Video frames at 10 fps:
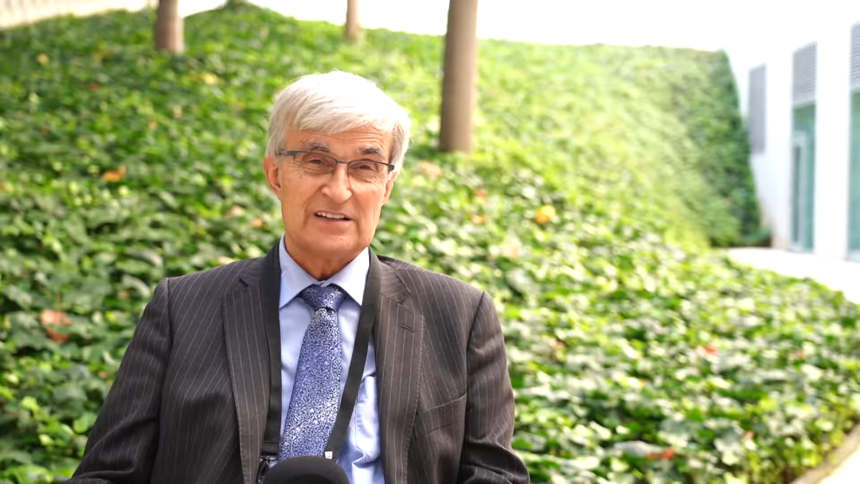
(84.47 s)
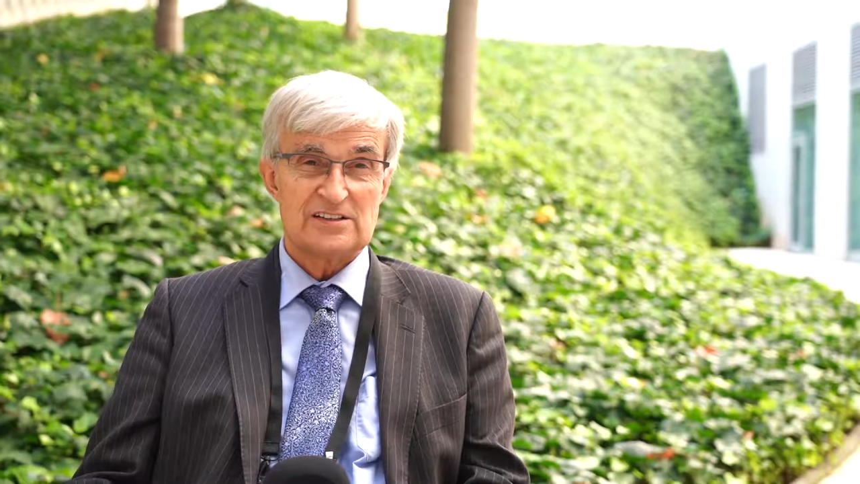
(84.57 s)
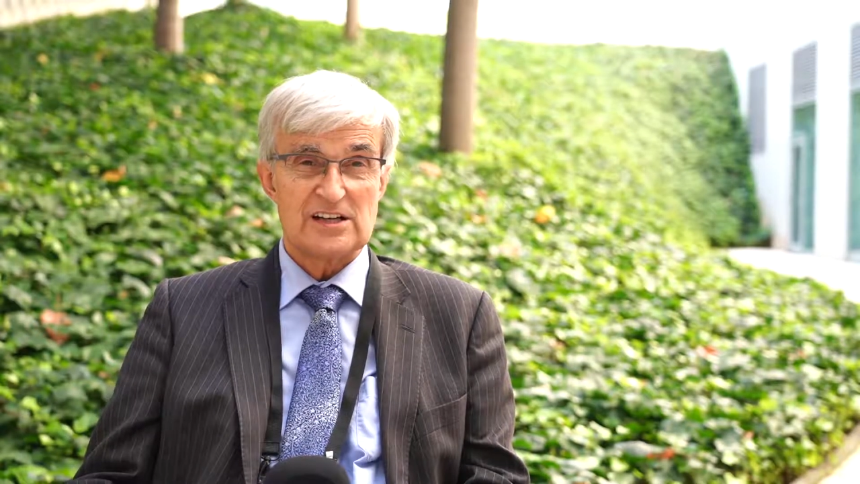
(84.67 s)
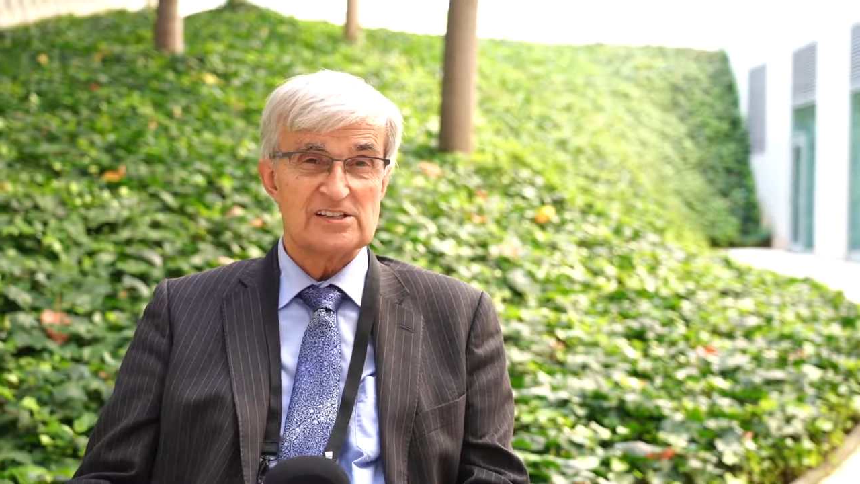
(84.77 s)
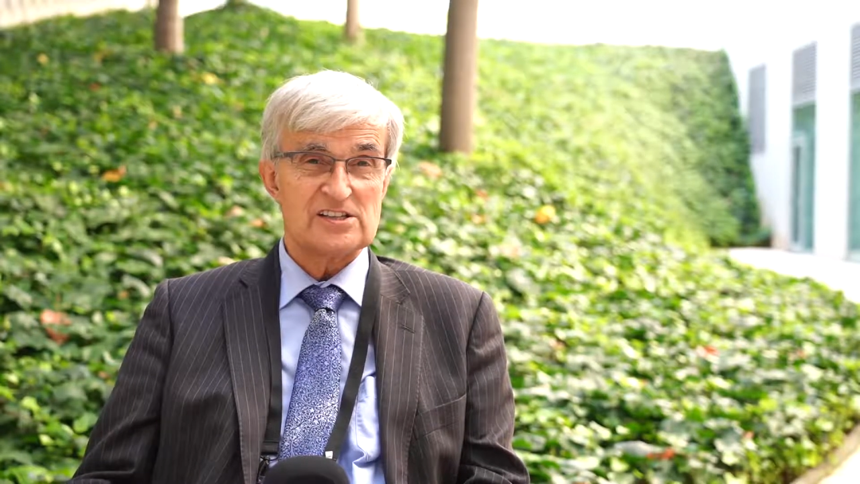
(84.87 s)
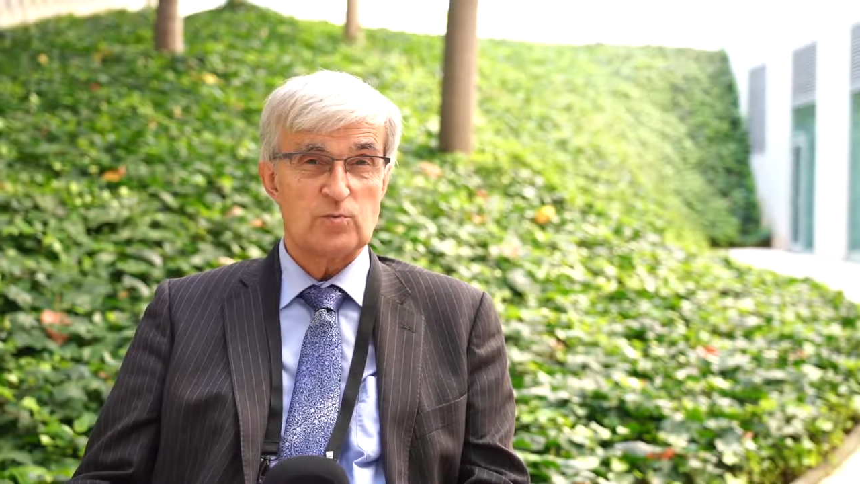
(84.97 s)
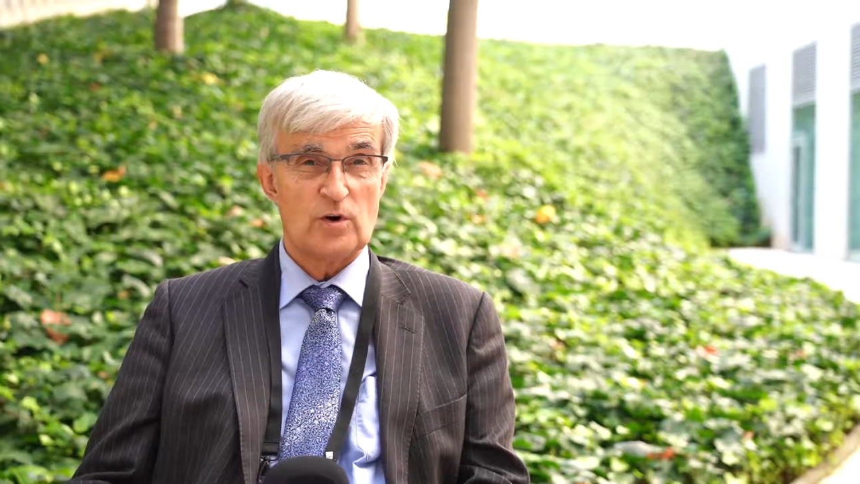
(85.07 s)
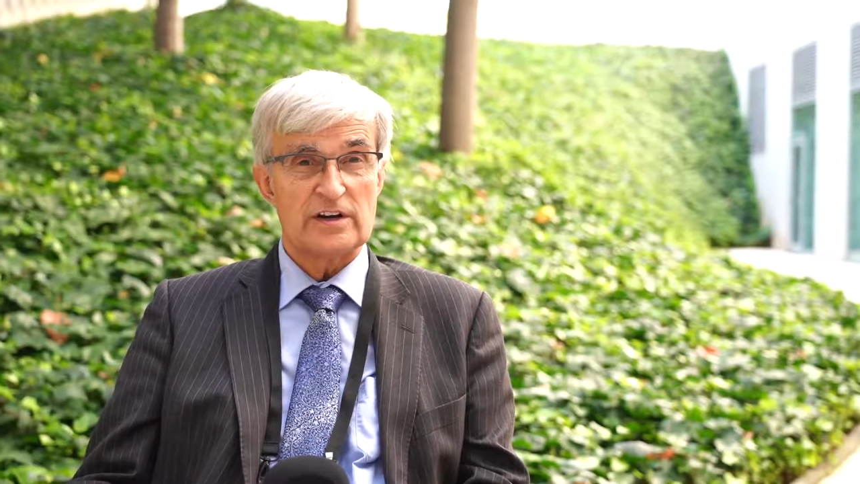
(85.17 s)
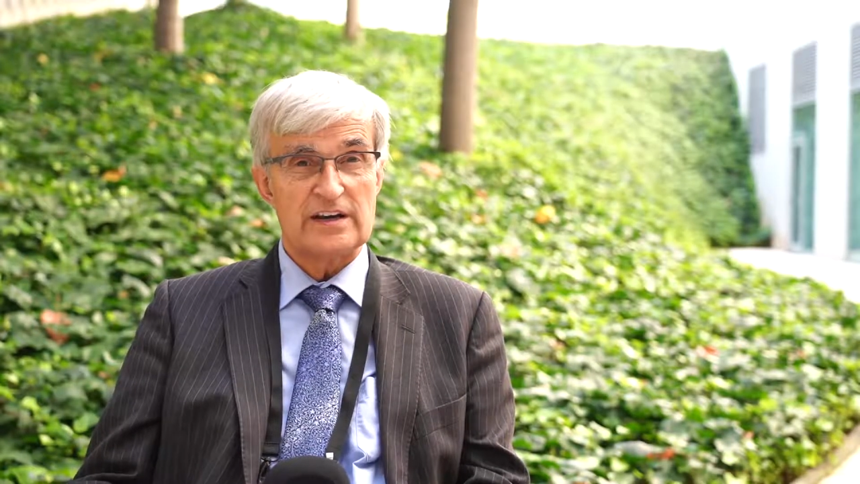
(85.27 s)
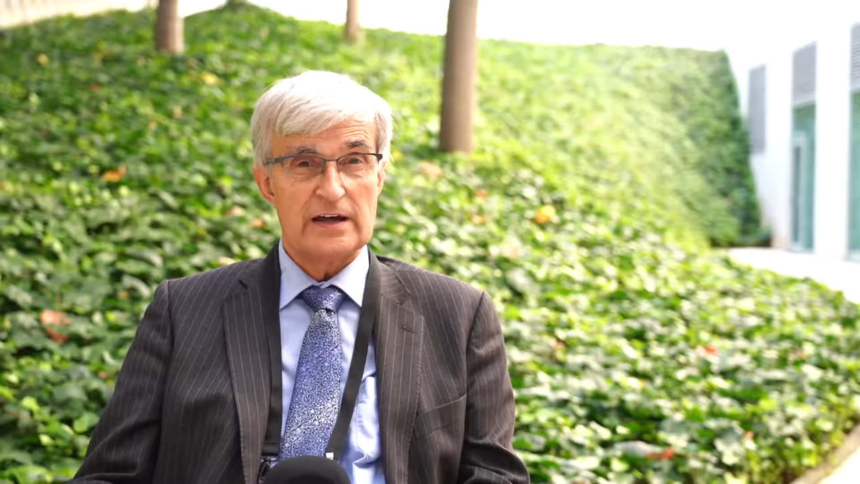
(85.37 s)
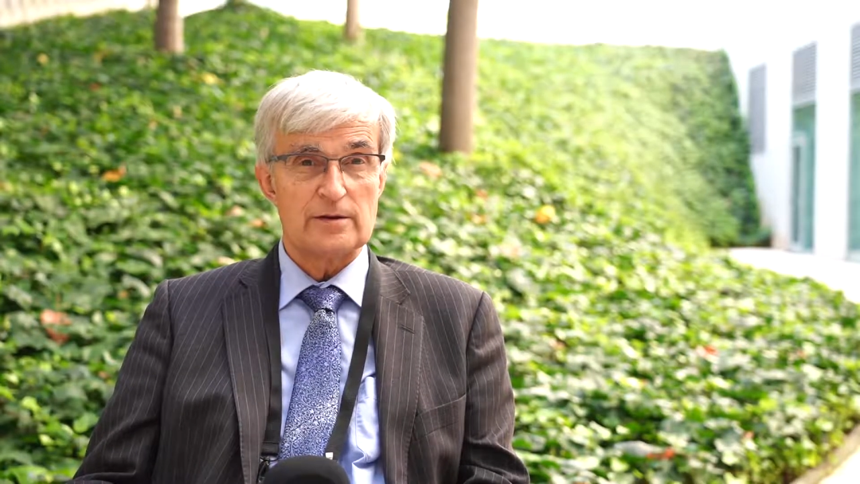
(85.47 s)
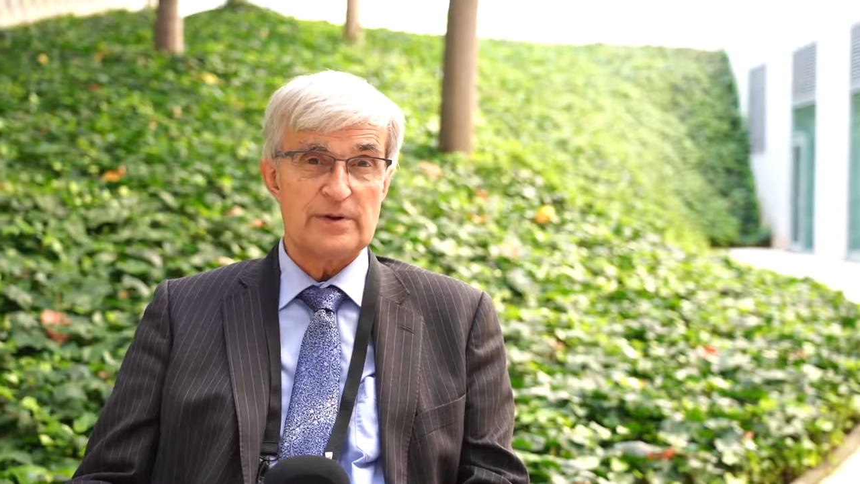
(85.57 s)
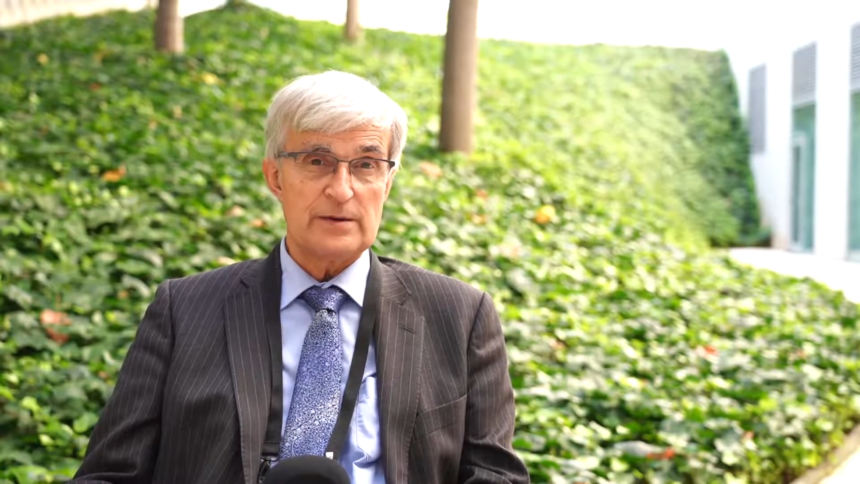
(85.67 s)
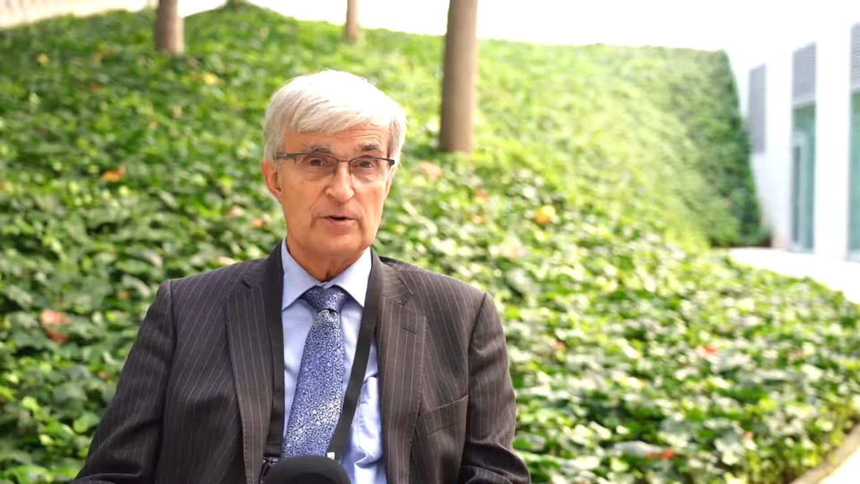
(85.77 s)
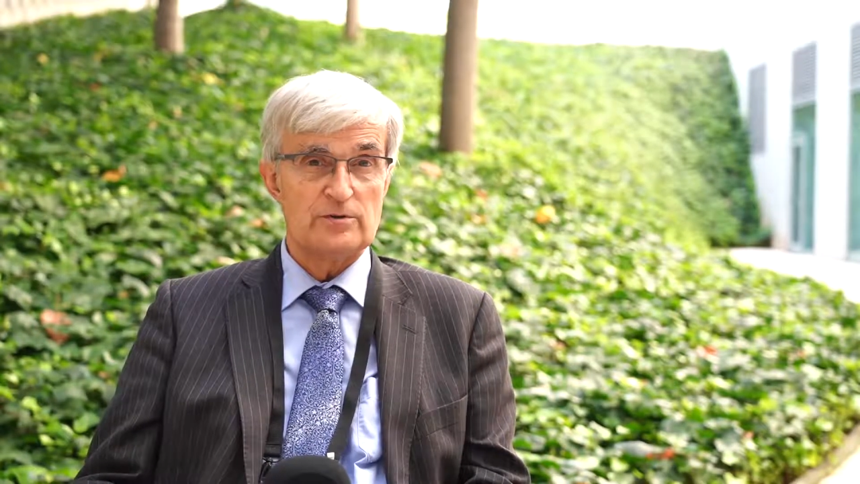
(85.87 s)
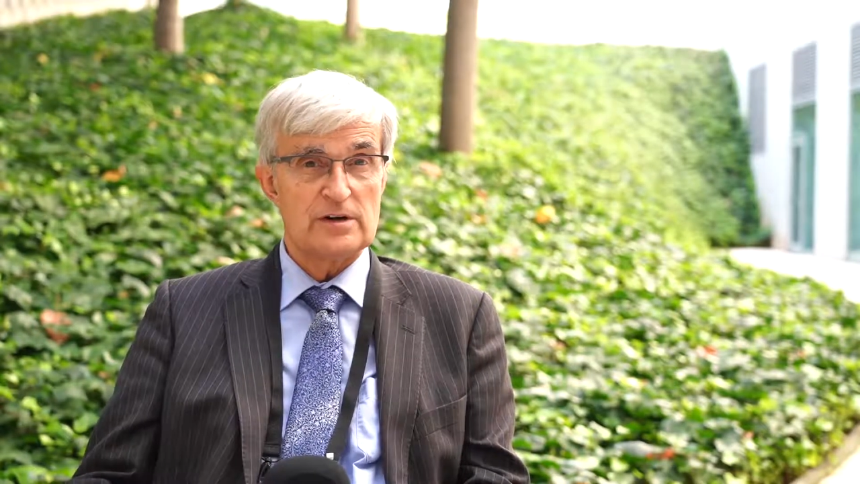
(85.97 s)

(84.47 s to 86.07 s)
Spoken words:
does this work in other people who